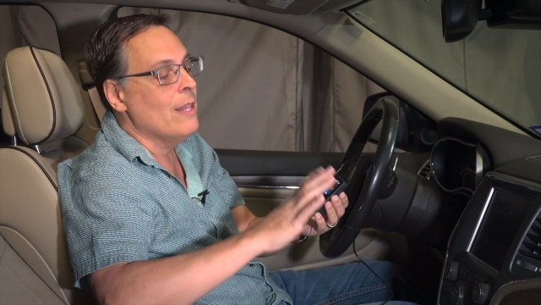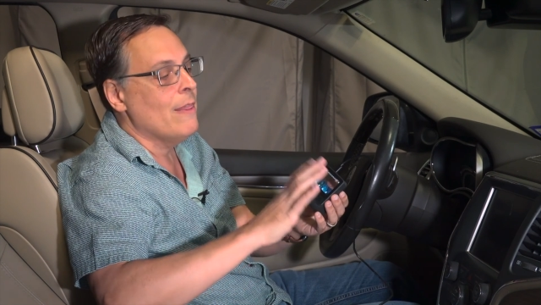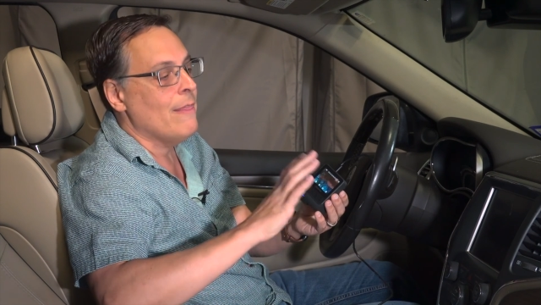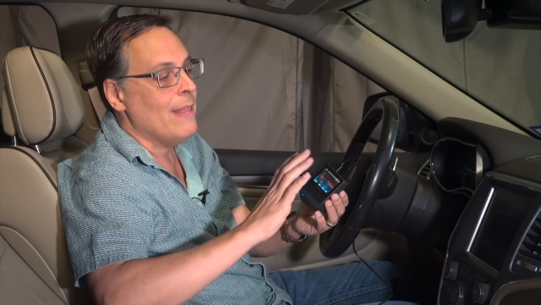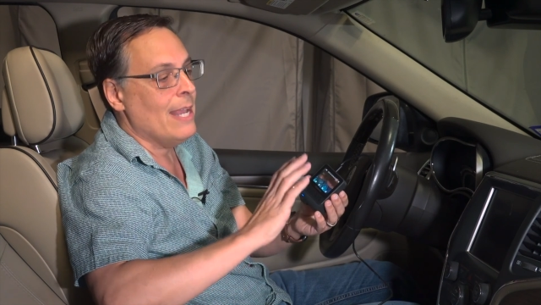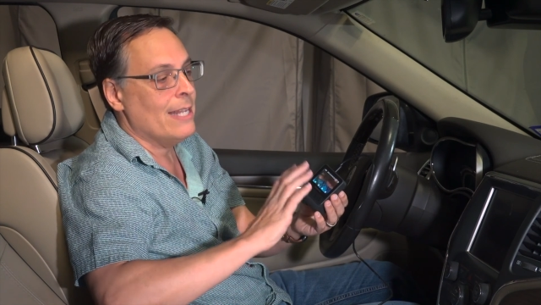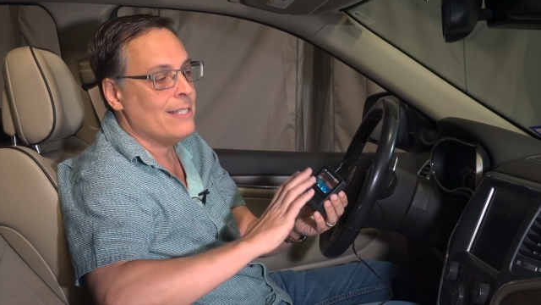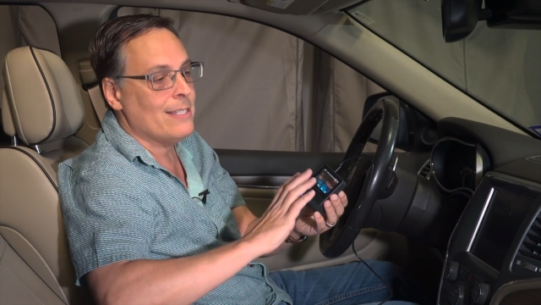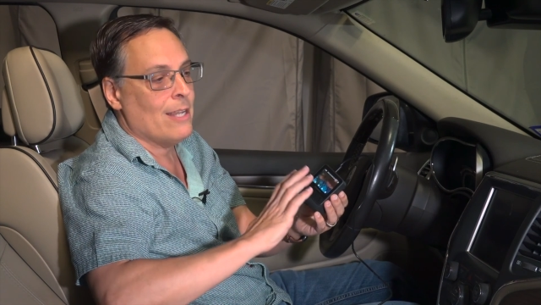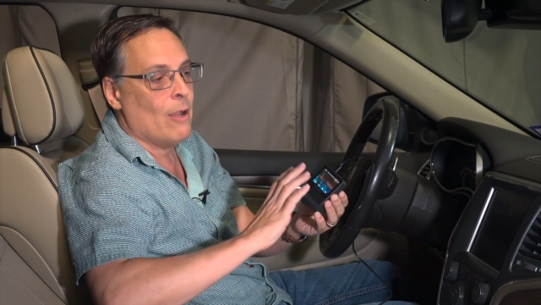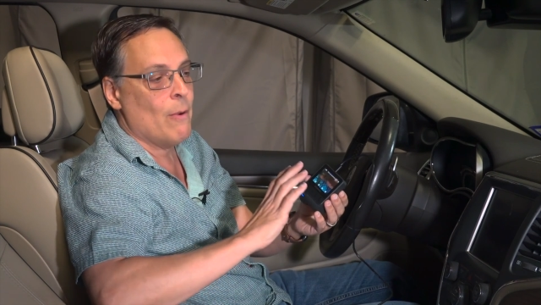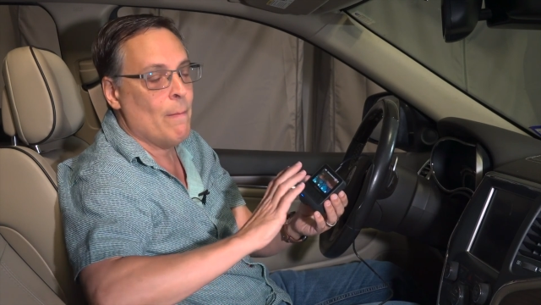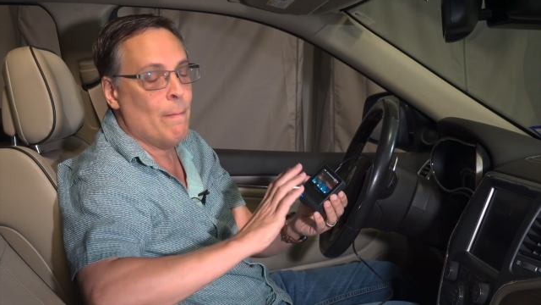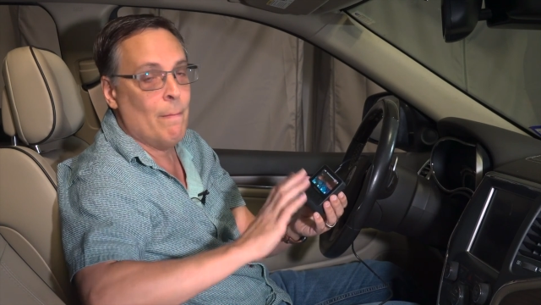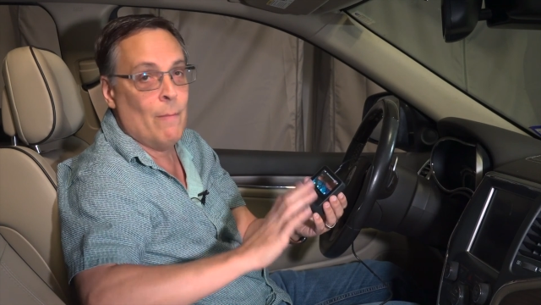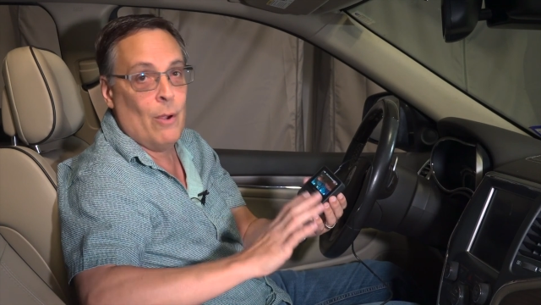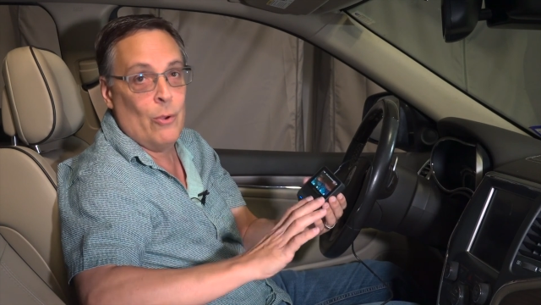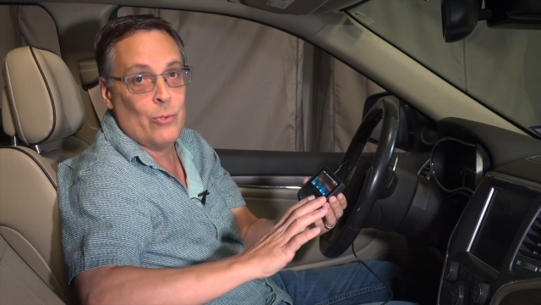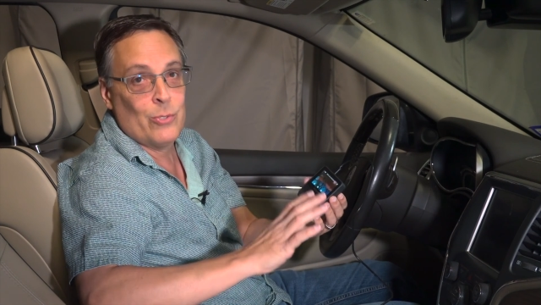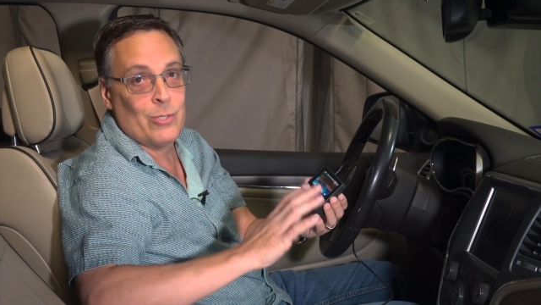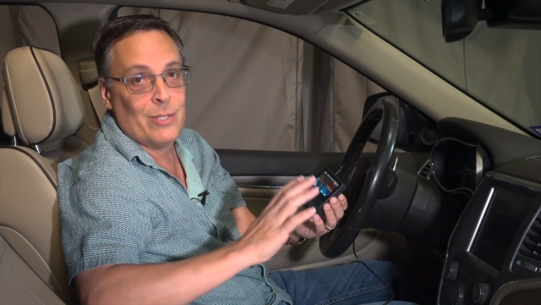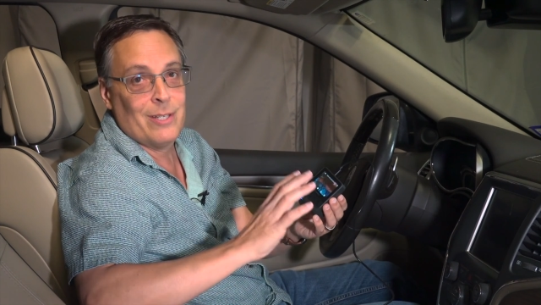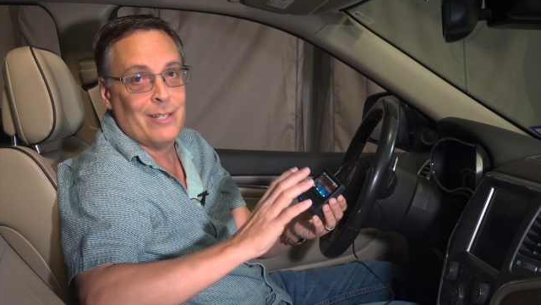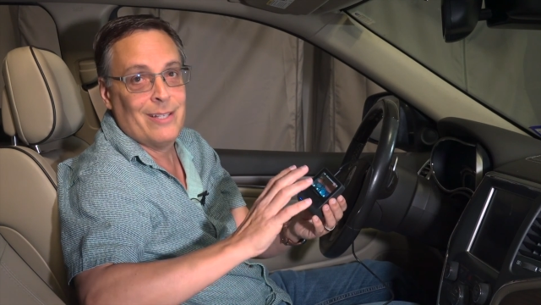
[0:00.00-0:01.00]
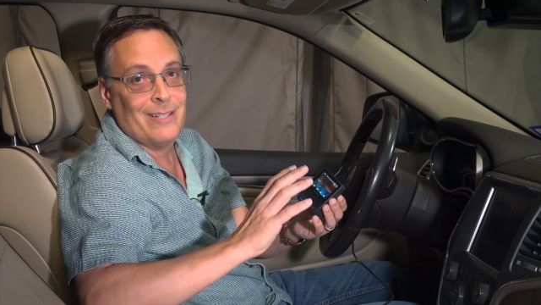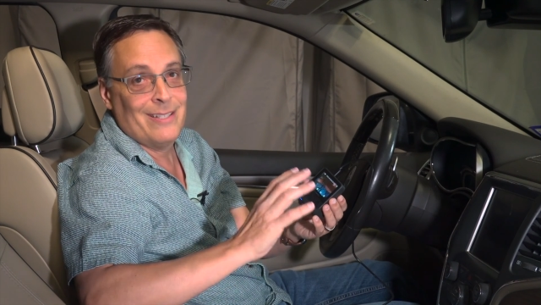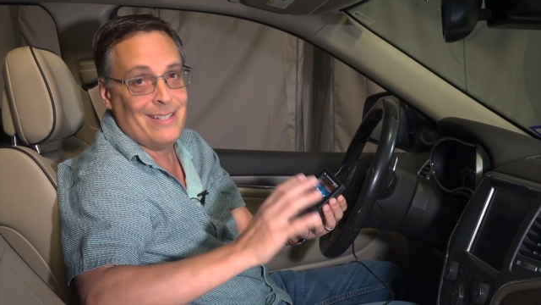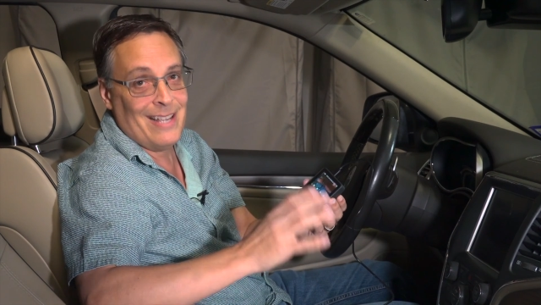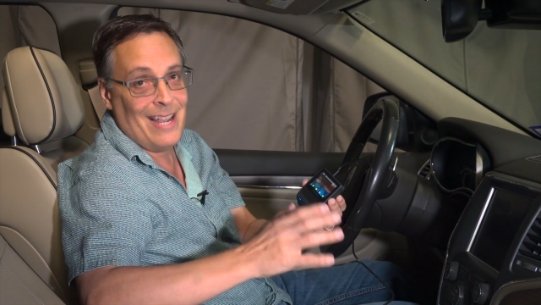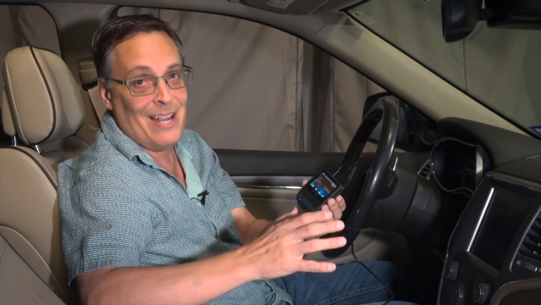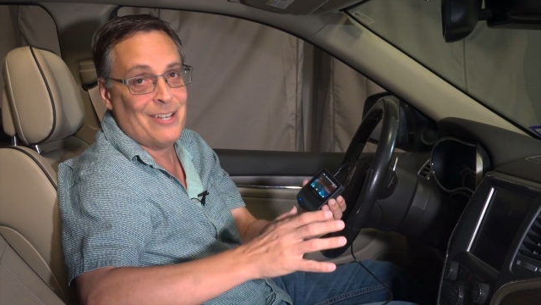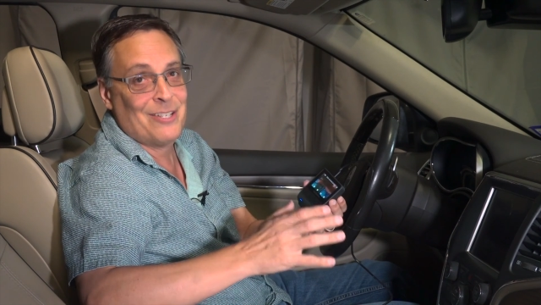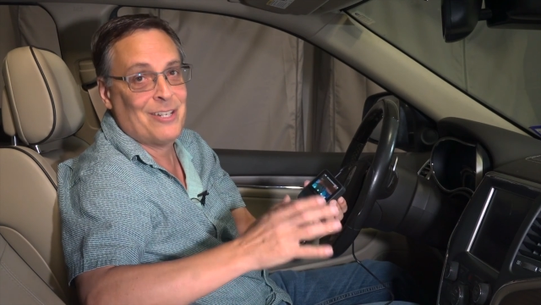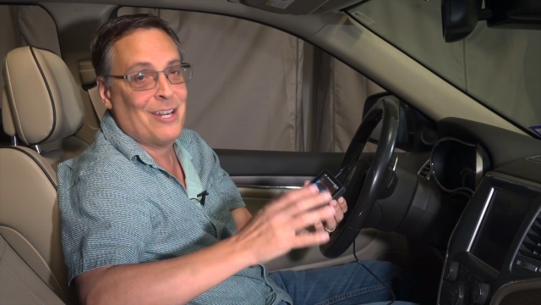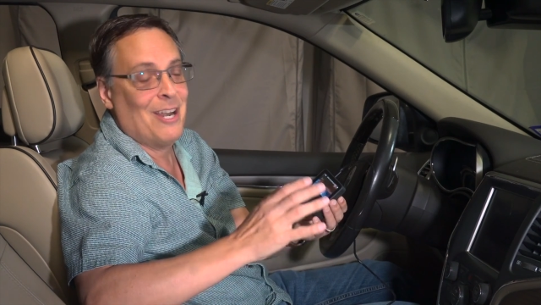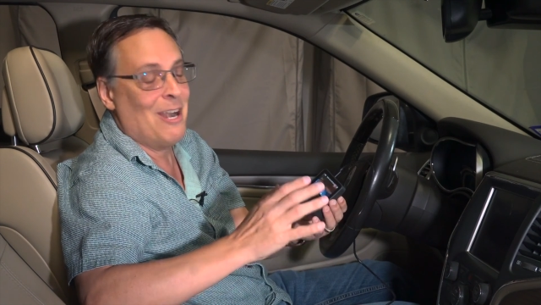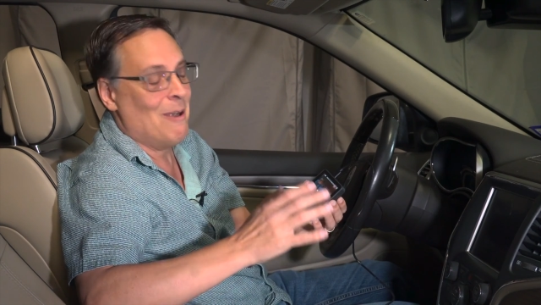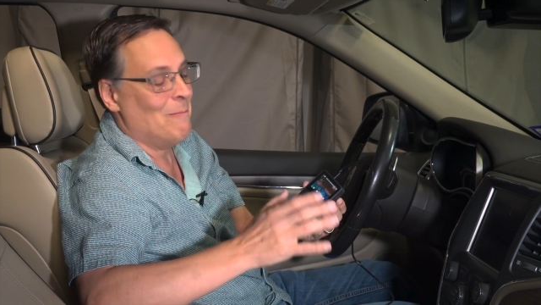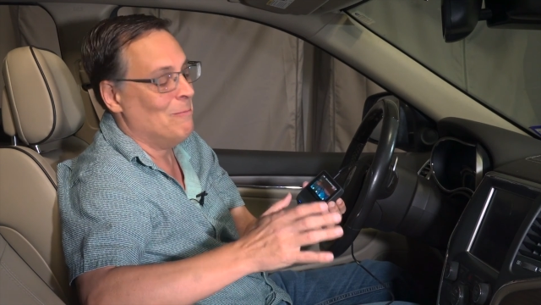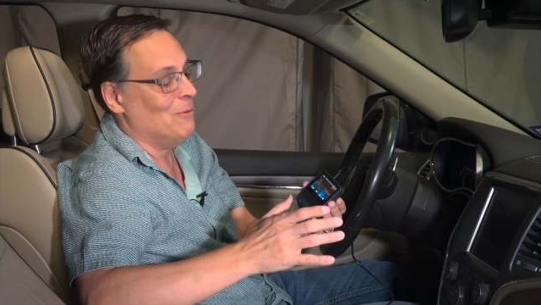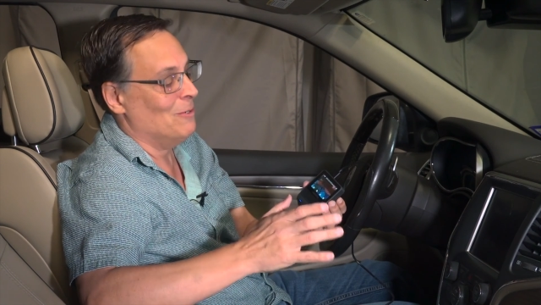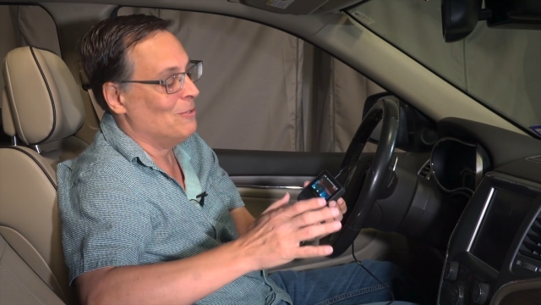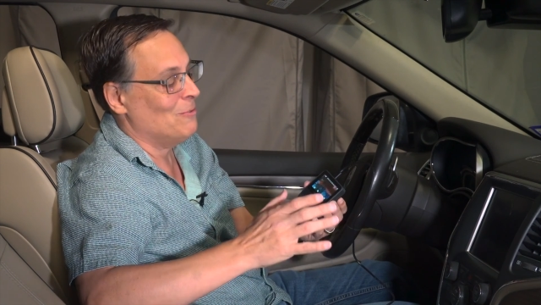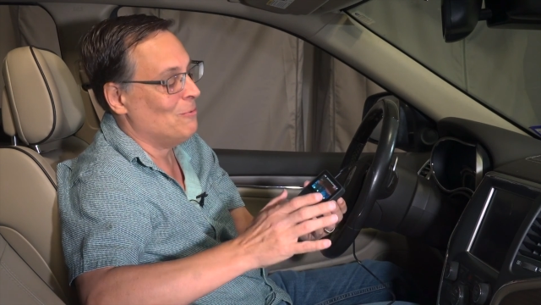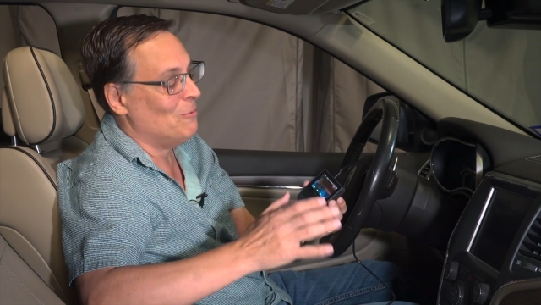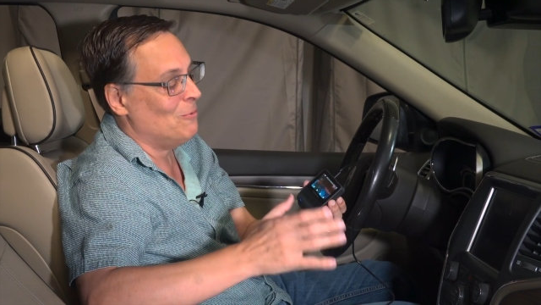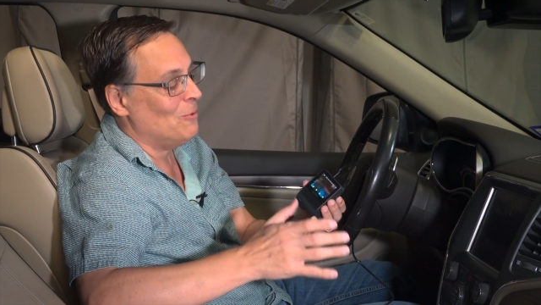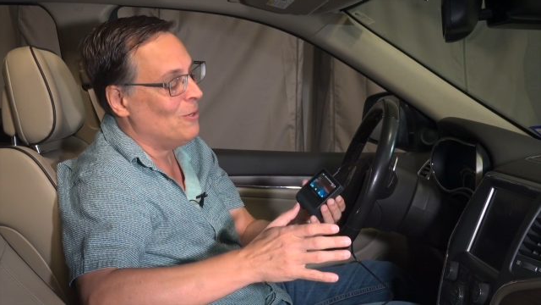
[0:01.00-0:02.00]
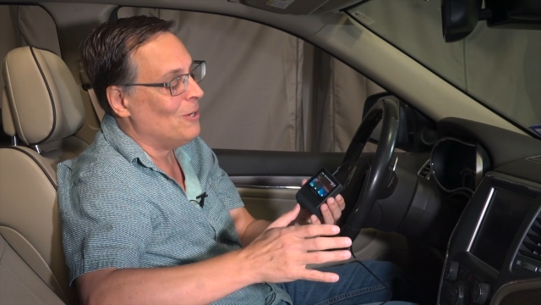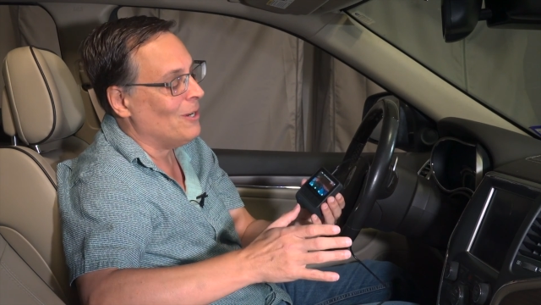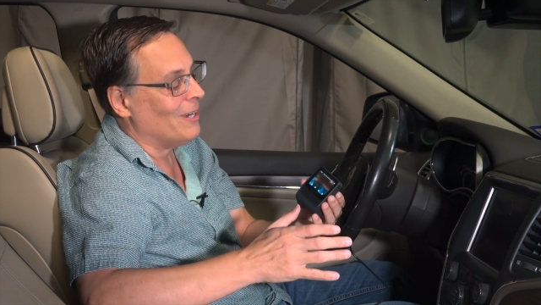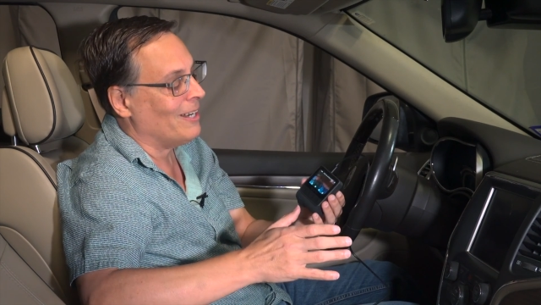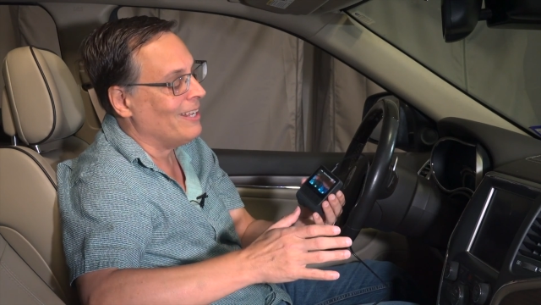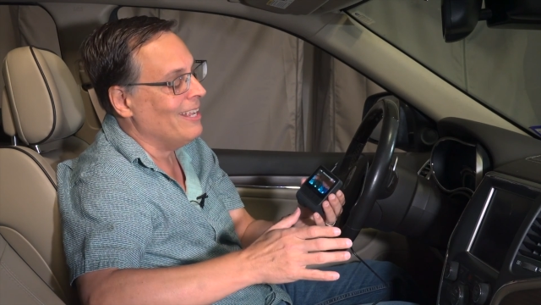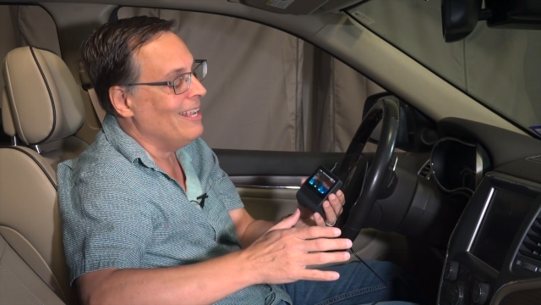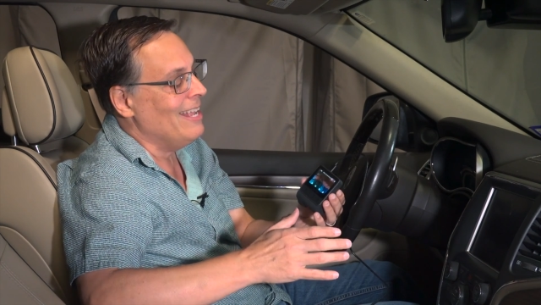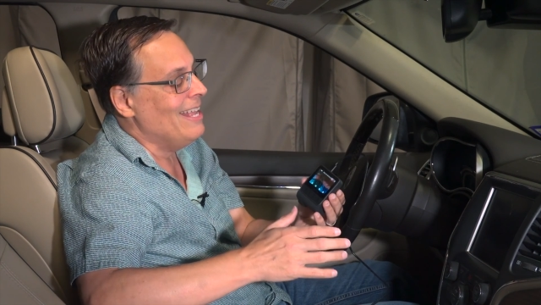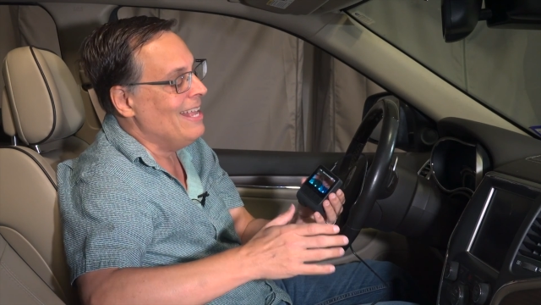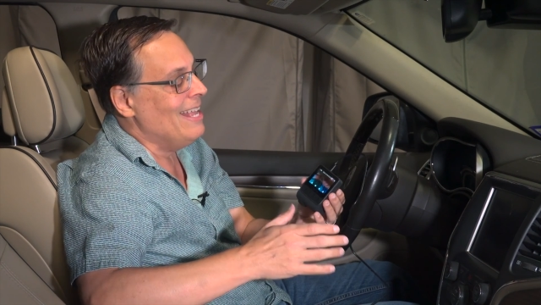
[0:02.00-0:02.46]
That's how most dash cameras work.